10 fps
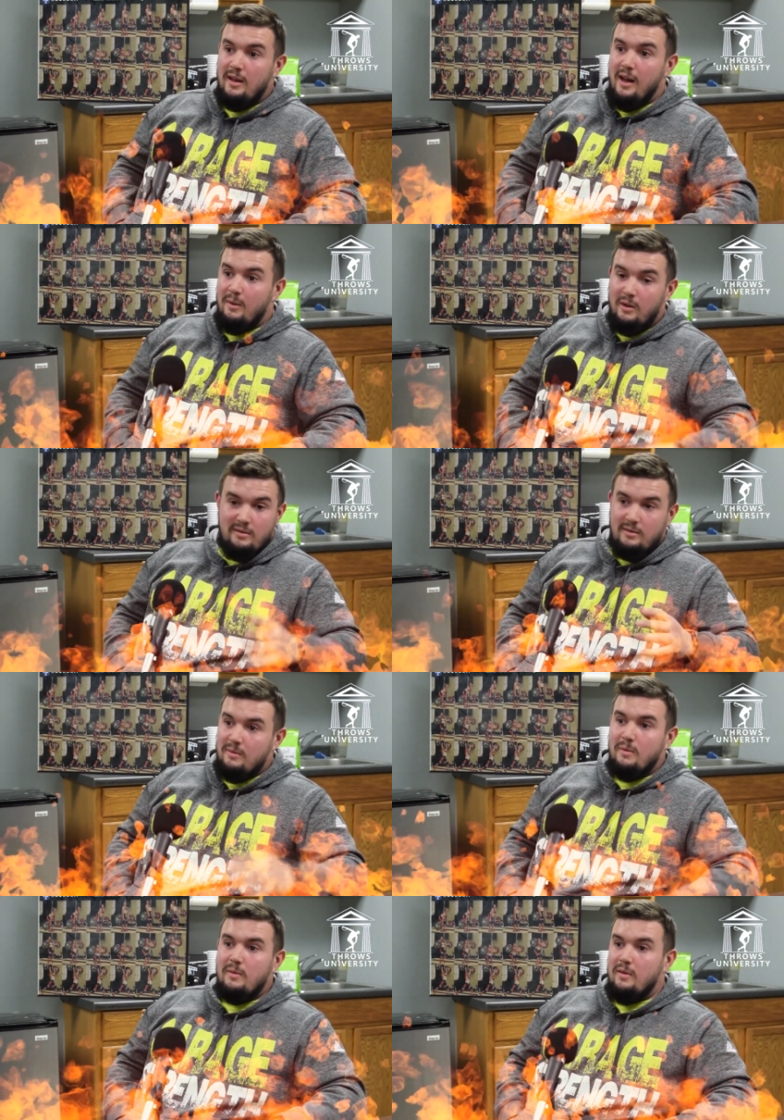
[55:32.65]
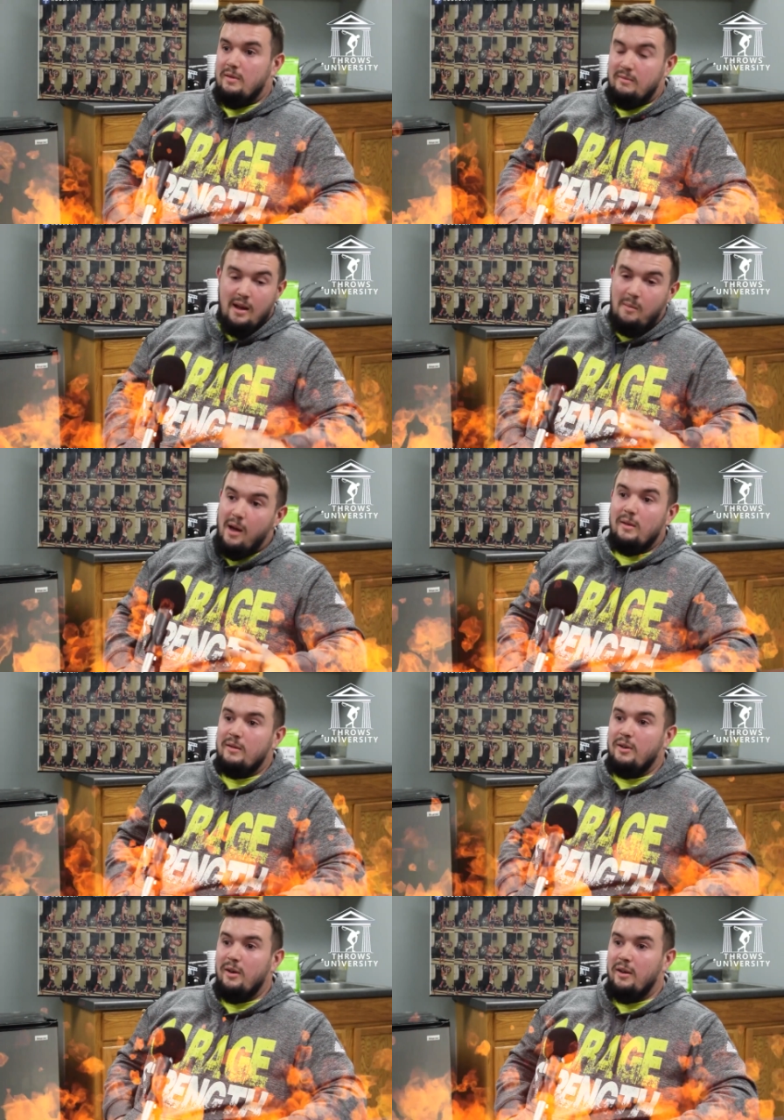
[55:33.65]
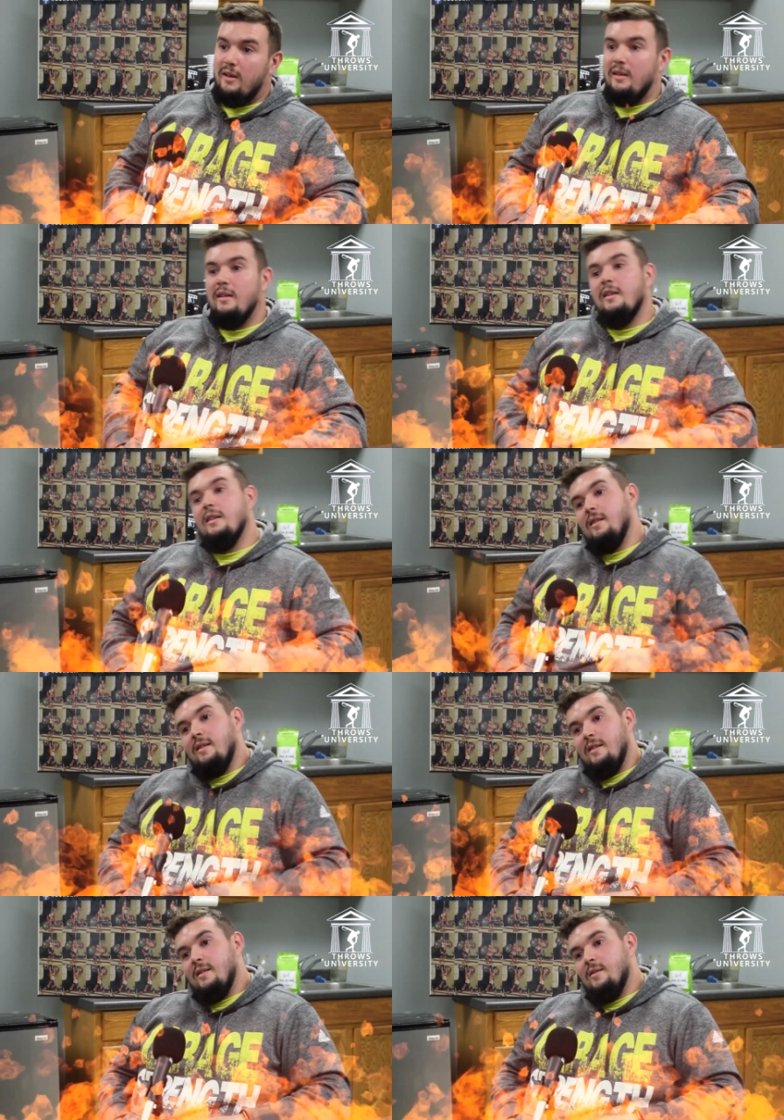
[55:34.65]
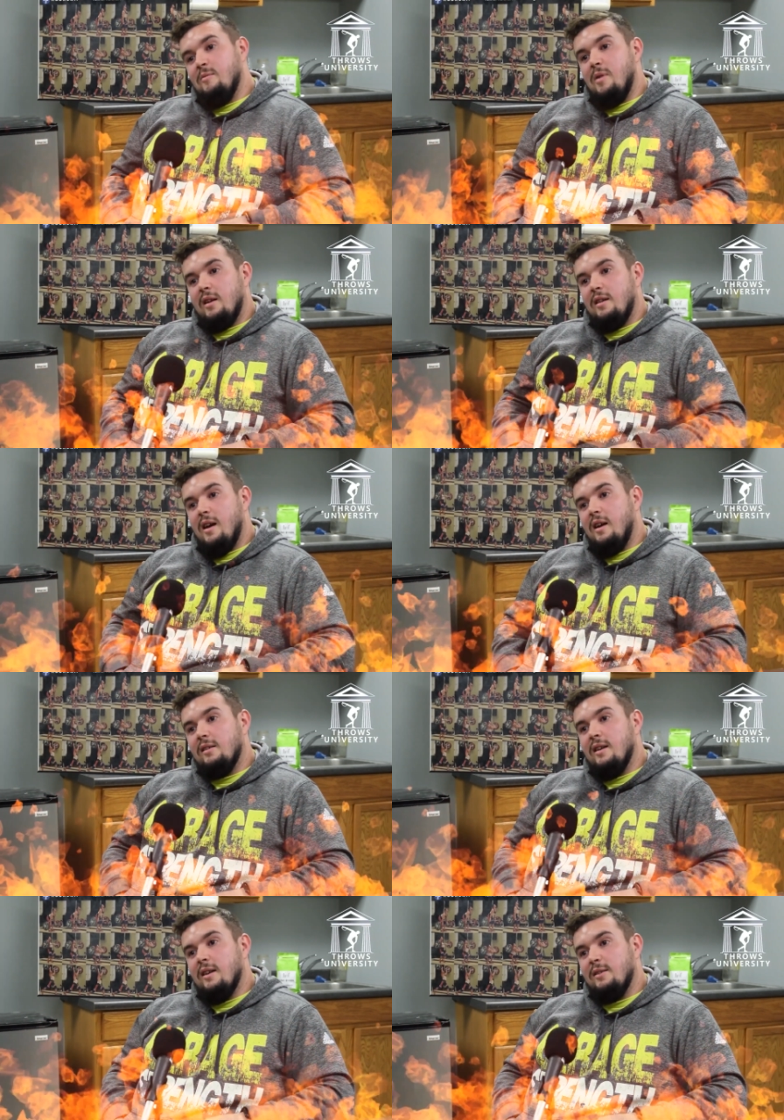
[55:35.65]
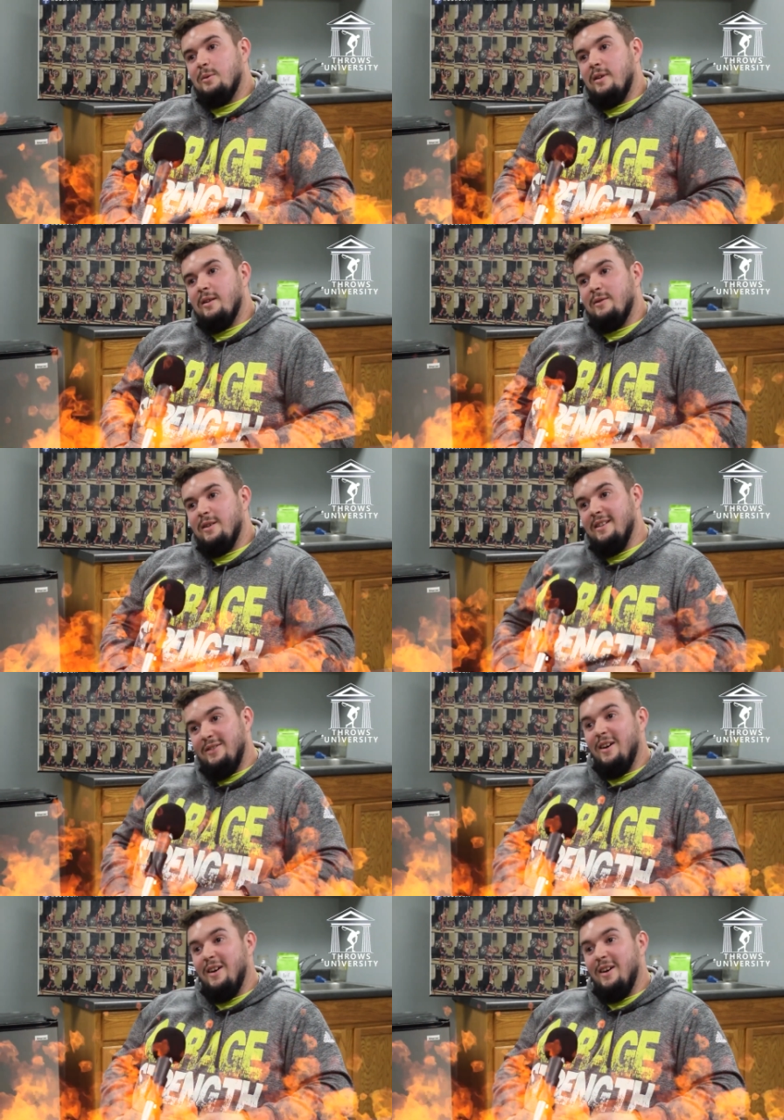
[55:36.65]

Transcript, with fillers: Yeah, we're. I'm out. Sorry. Back to ISS or whatever.